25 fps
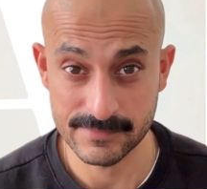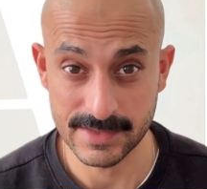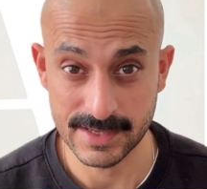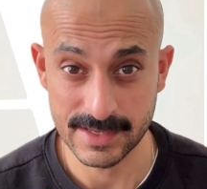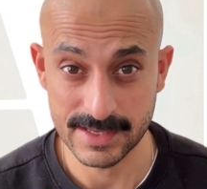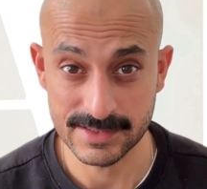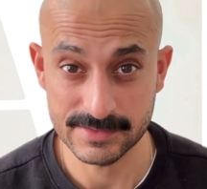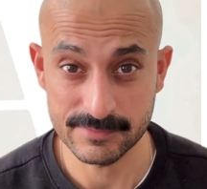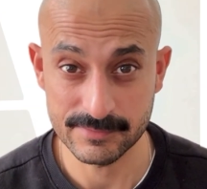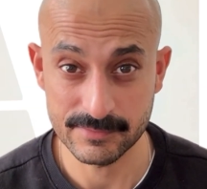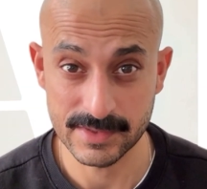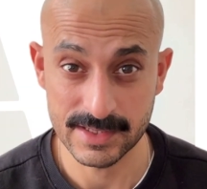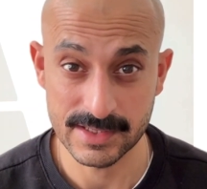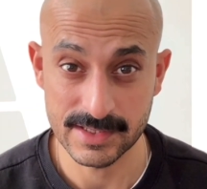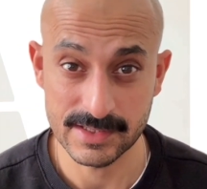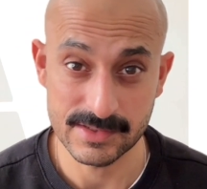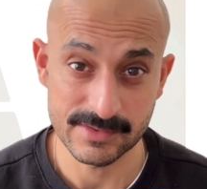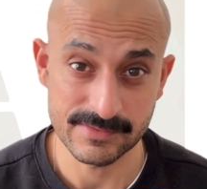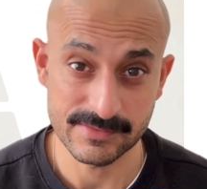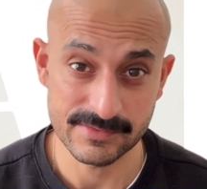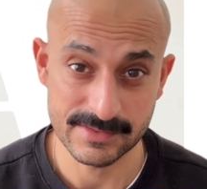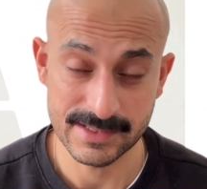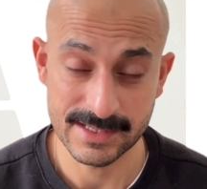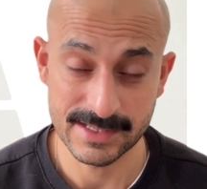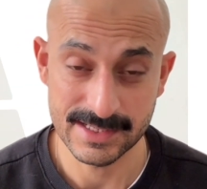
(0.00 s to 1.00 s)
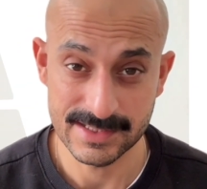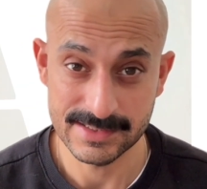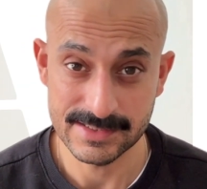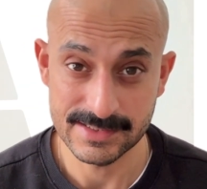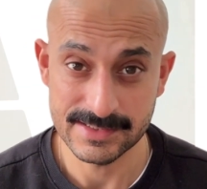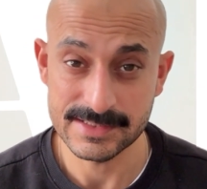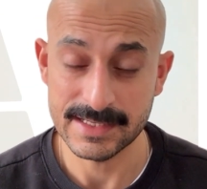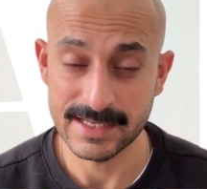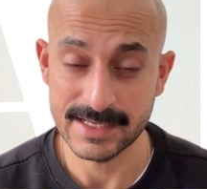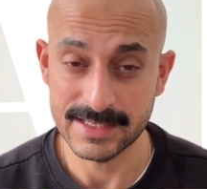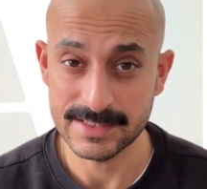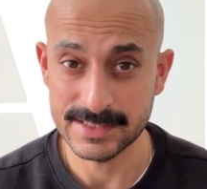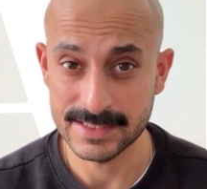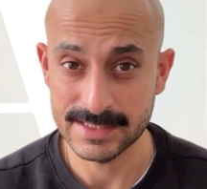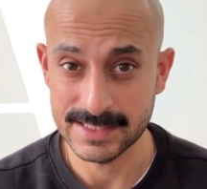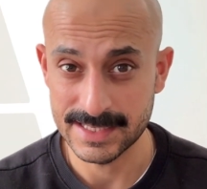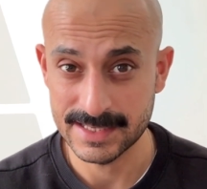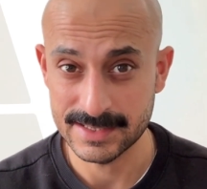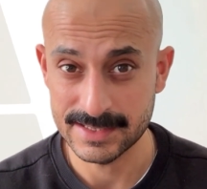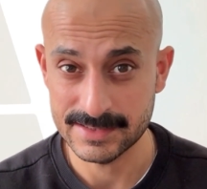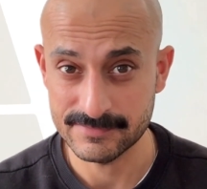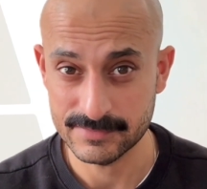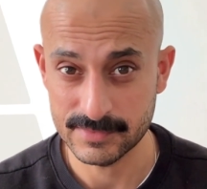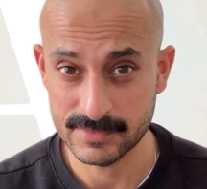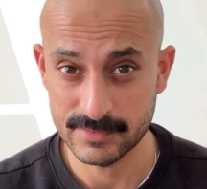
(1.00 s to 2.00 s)
And speaking of things that
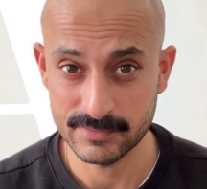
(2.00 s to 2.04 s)
gain from